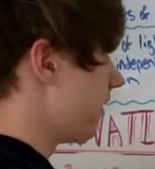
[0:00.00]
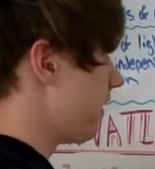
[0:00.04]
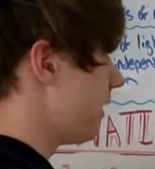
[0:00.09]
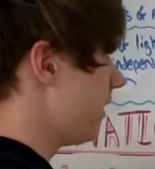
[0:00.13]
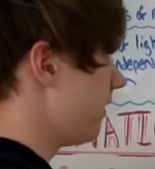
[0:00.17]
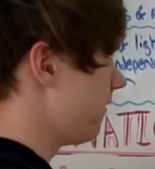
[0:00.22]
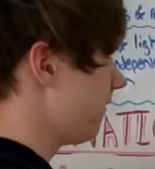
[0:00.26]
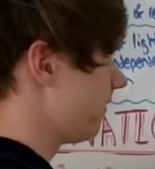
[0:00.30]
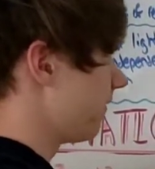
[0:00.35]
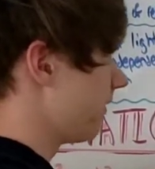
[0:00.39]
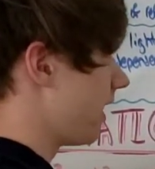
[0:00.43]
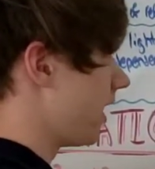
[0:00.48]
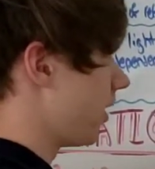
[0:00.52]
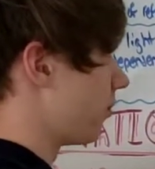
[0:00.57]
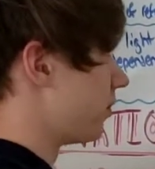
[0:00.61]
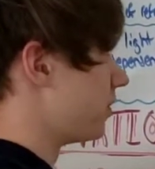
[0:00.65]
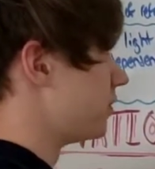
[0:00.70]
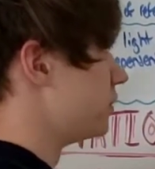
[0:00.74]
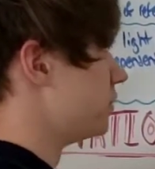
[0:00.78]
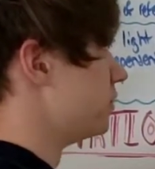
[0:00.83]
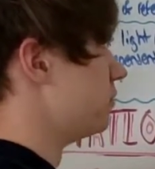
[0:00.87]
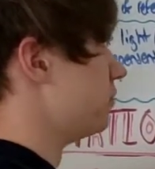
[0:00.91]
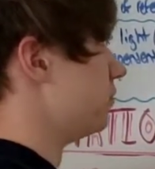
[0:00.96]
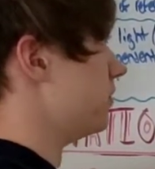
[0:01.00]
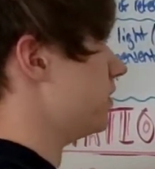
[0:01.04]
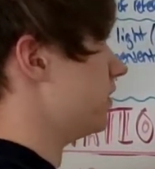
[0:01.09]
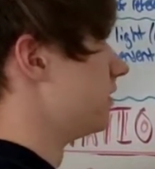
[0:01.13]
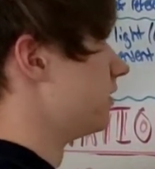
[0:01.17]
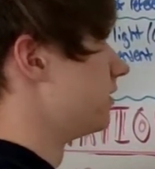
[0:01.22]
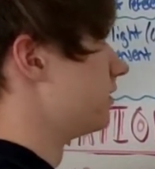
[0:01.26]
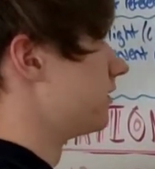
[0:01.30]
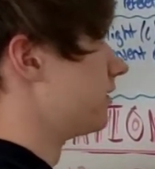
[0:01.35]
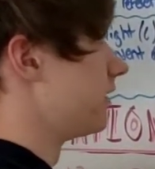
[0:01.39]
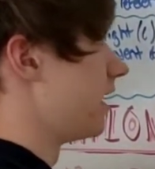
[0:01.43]
If I were to
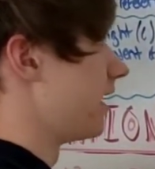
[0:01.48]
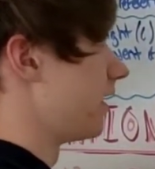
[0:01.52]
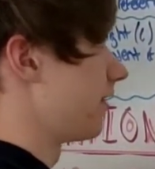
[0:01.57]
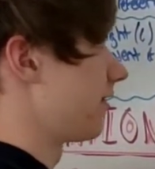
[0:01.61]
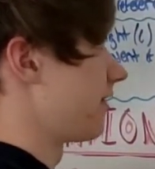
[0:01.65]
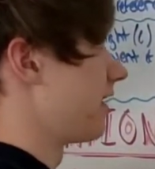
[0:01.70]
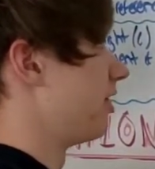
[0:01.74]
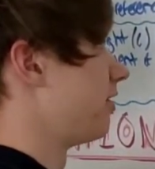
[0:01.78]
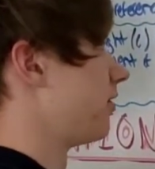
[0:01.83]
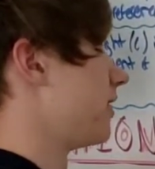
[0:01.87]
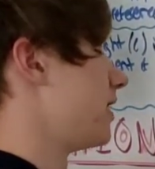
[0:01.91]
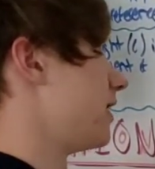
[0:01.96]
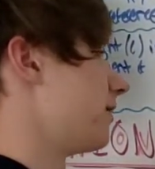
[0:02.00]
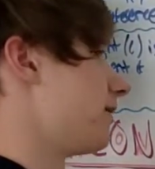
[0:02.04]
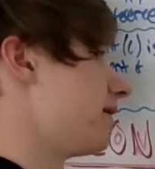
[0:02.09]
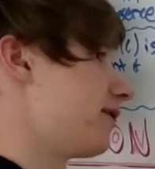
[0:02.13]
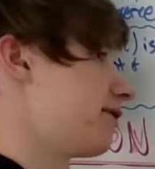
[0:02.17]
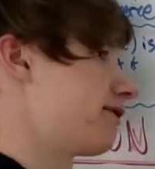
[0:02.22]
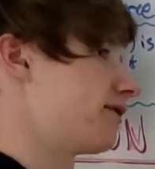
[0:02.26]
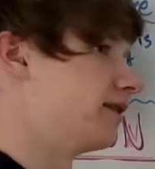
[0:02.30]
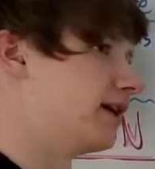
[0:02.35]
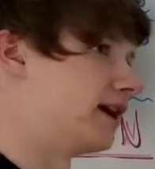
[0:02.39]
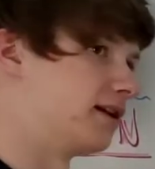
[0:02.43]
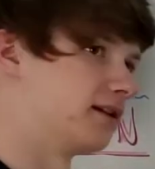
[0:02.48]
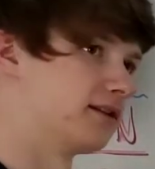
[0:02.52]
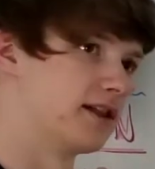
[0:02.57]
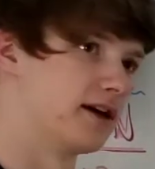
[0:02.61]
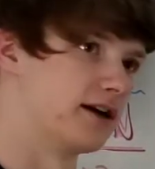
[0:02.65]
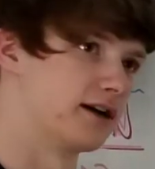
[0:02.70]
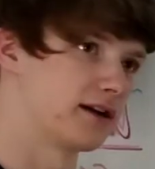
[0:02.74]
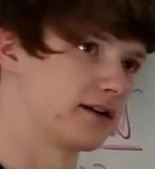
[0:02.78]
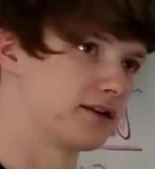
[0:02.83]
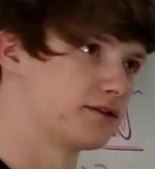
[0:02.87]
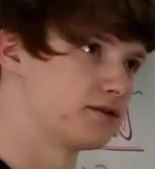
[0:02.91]
accelerate this light
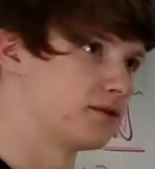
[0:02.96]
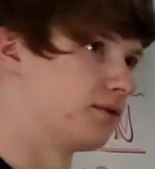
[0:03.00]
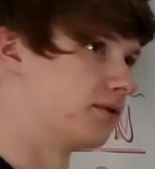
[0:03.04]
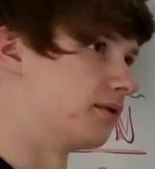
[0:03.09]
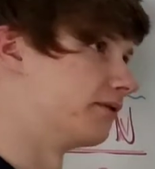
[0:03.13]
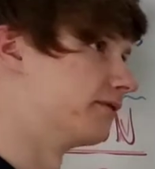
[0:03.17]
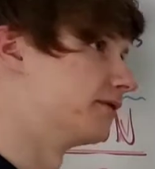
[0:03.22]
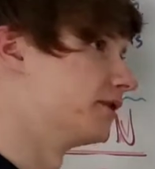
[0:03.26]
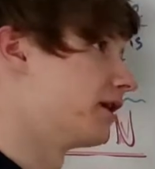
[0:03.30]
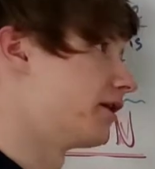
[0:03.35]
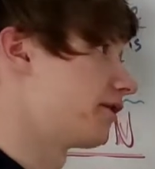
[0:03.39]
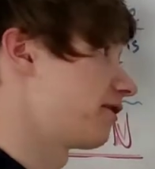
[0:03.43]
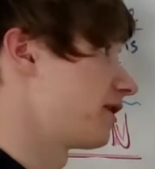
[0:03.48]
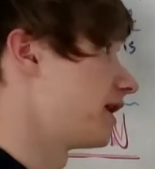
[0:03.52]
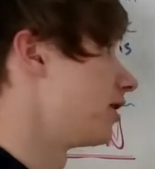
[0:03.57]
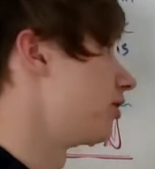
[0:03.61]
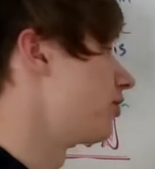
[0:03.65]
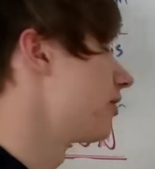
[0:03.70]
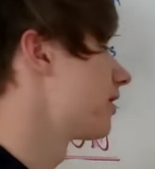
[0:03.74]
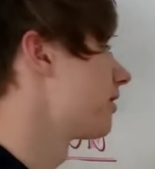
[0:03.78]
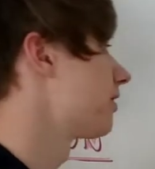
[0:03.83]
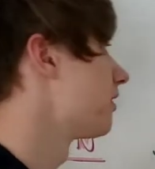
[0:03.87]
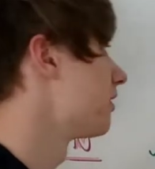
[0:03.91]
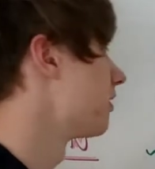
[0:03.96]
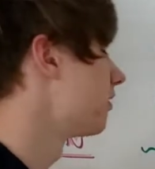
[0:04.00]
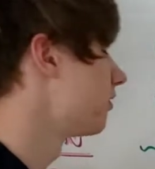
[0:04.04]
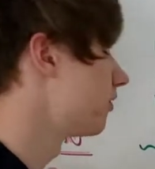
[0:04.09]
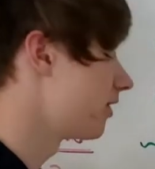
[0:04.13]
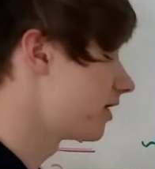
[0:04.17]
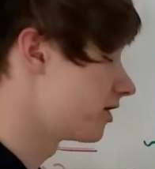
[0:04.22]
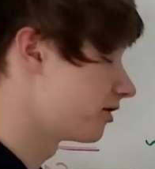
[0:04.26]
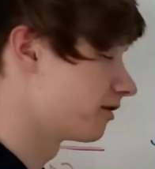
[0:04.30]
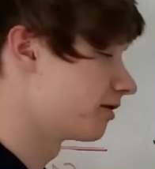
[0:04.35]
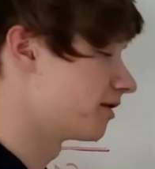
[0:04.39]
clock to a velocity
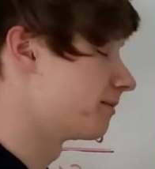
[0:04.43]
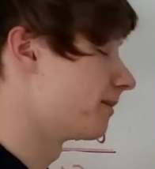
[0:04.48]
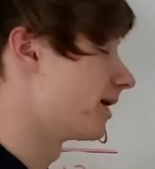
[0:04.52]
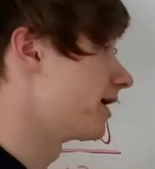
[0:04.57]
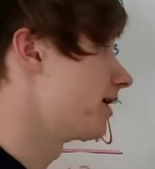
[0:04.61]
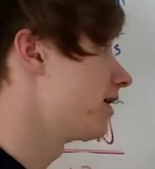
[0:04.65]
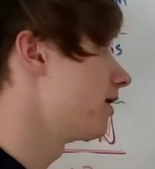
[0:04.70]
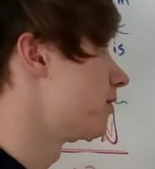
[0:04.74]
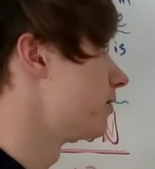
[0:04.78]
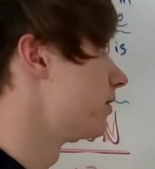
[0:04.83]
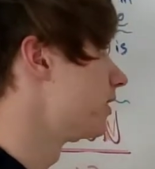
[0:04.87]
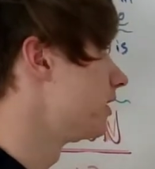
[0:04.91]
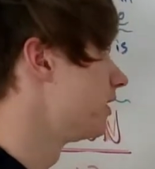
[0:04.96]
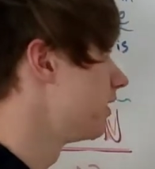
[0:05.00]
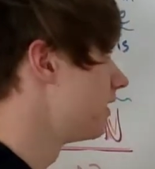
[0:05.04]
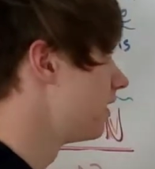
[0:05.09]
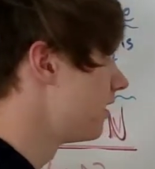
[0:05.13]
greater than my own,